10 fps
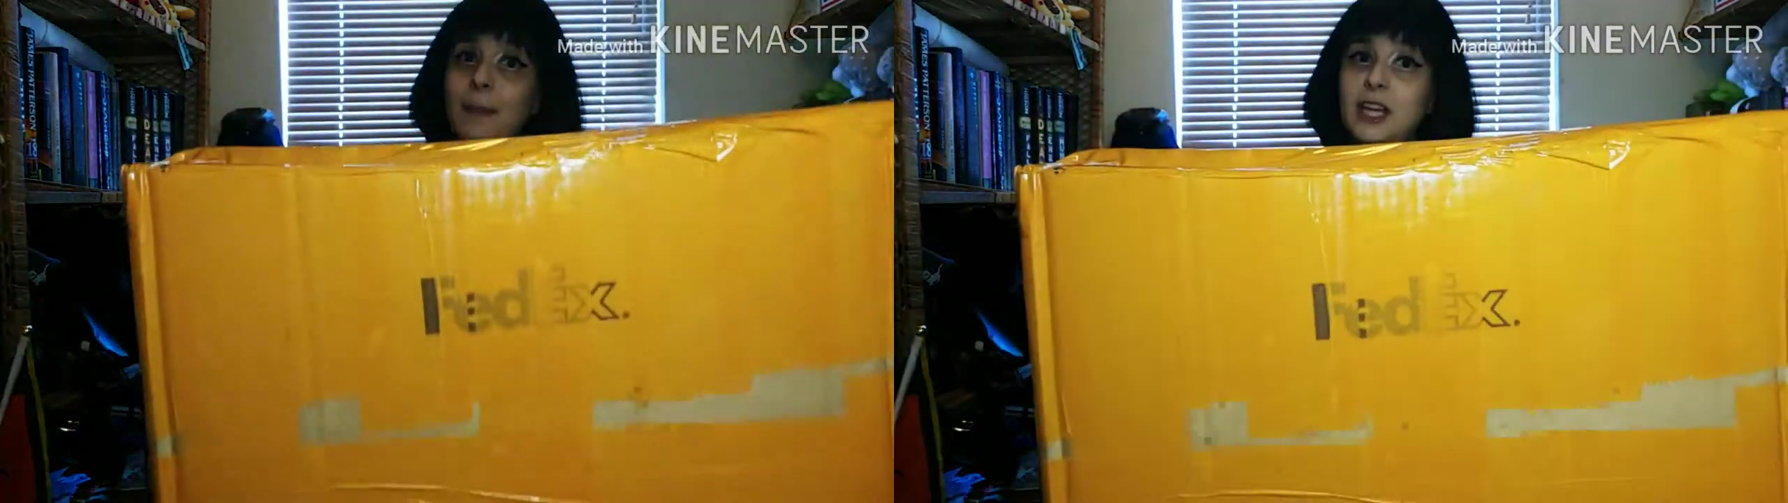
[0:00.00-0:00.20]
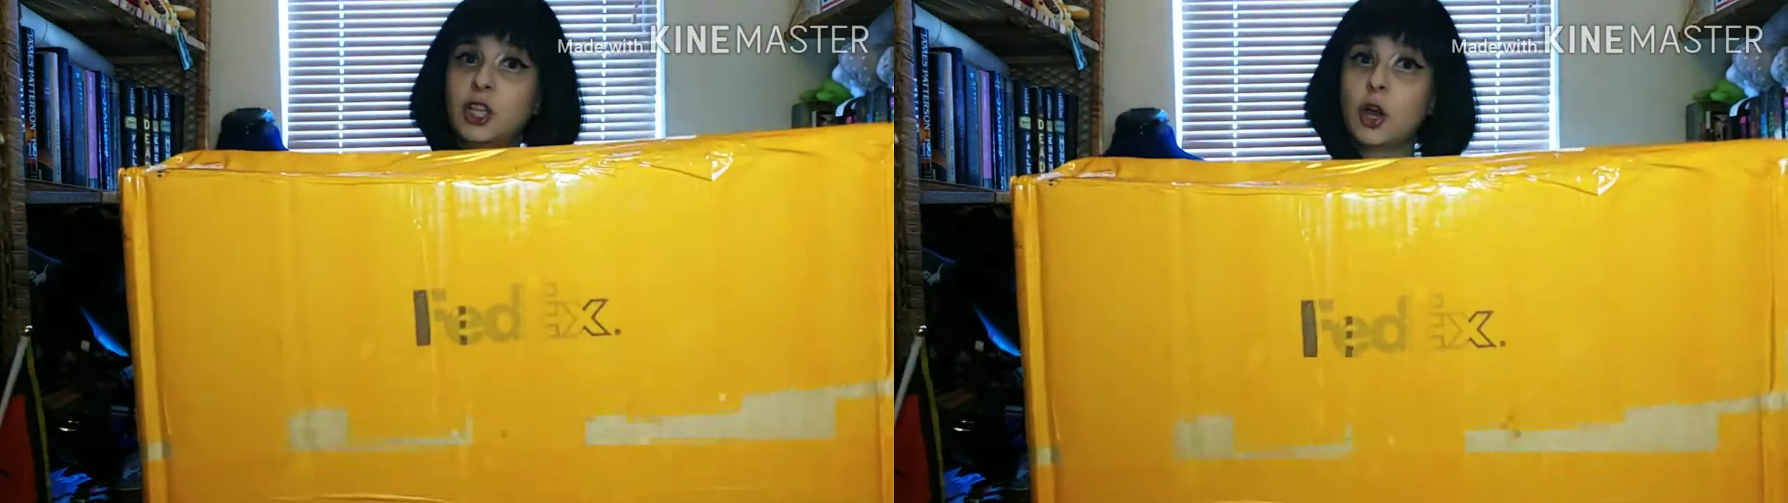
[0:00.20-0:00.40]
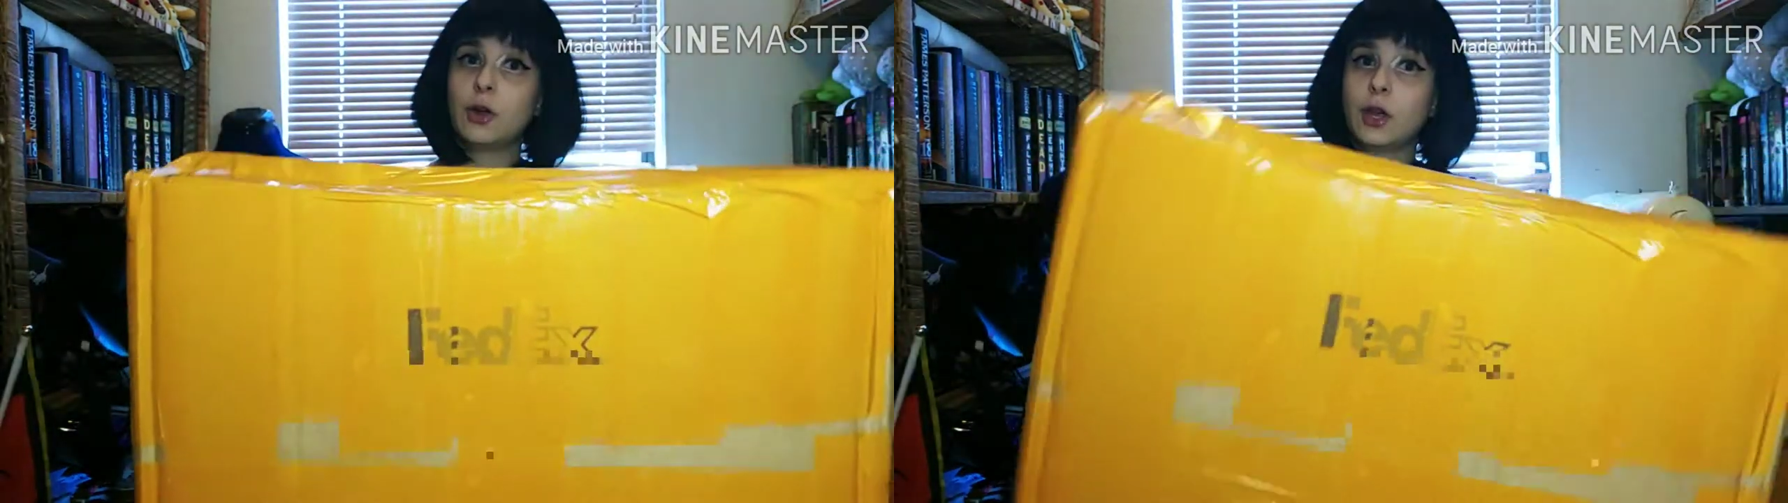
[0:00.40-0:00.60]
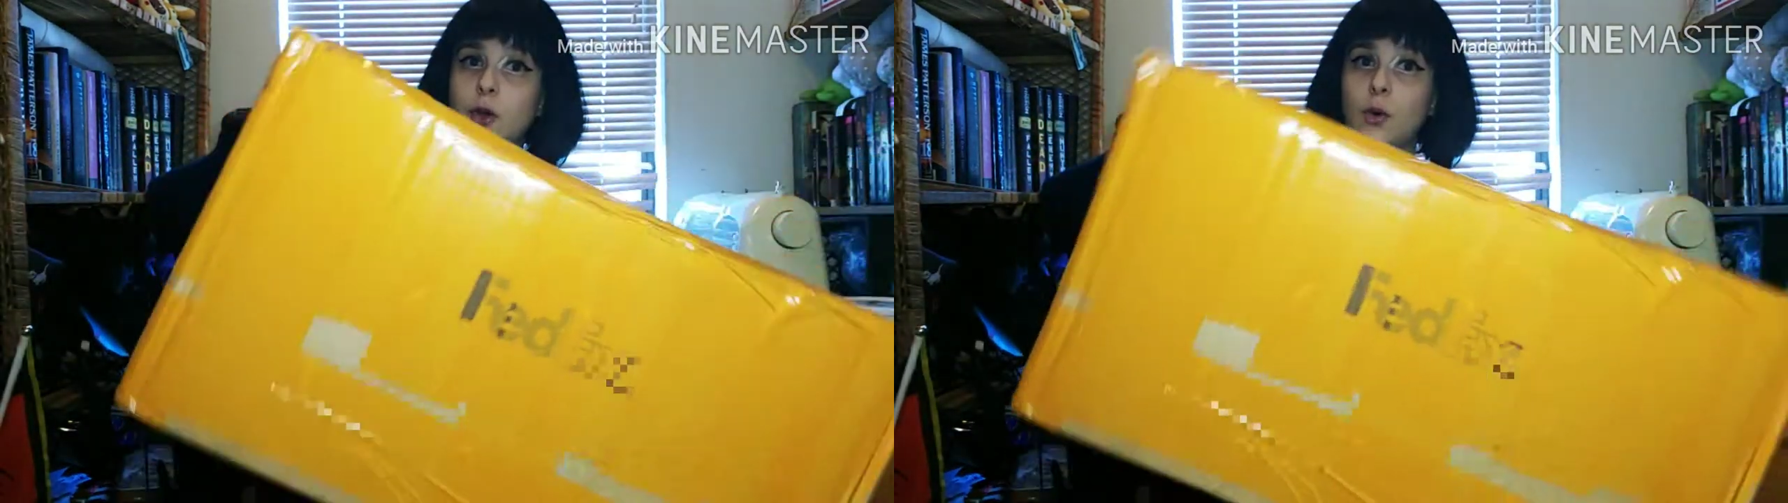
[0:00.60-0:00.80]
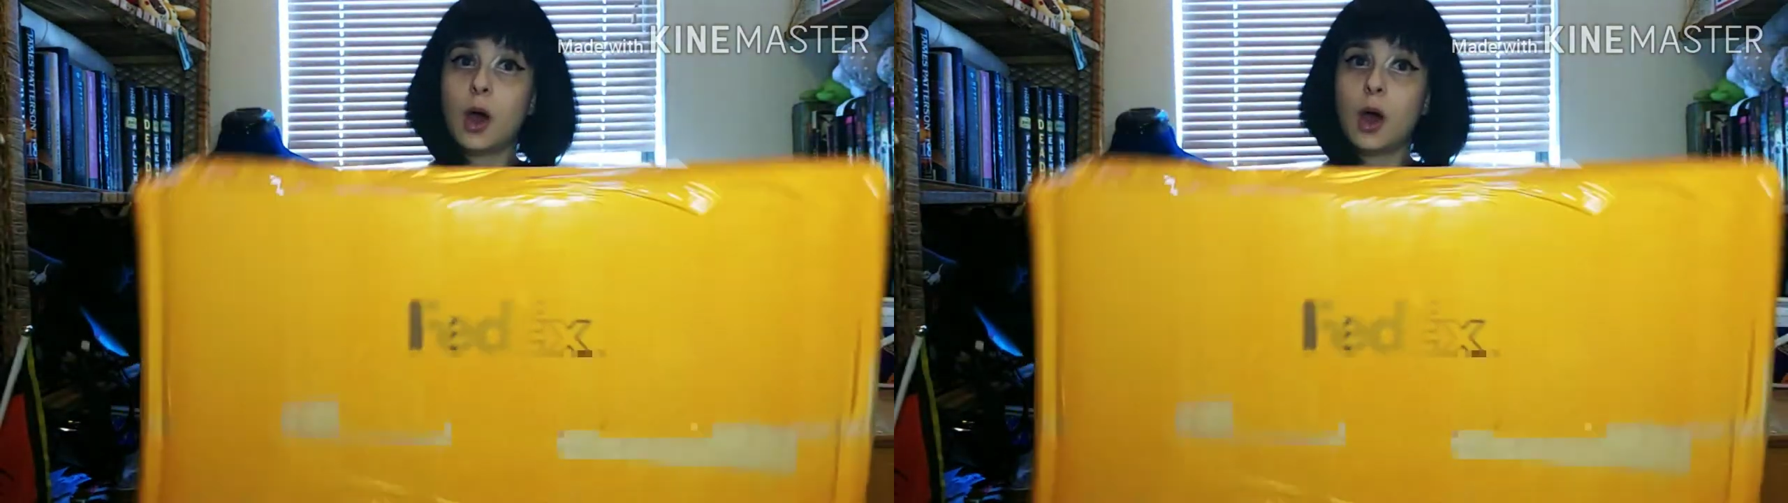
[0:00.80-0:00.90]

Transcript: me show you.